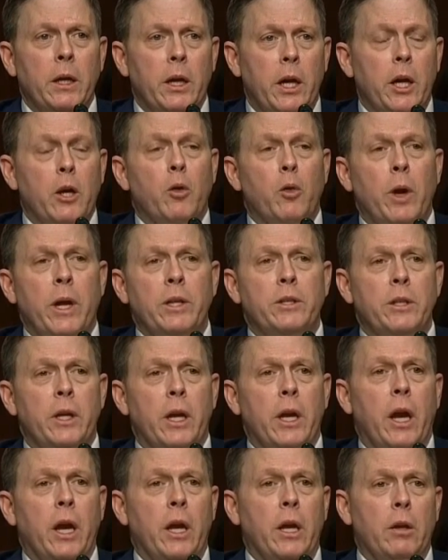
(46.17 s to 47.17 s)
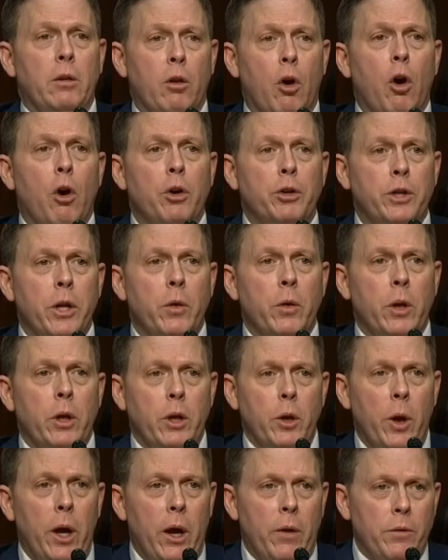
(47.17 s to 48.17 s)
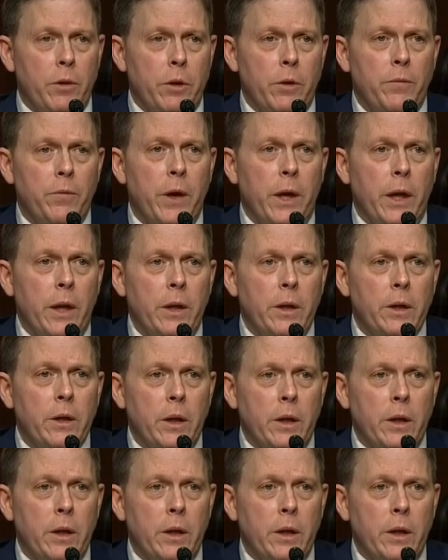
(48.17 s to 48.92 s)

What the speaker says: it creates a large area you have to defend.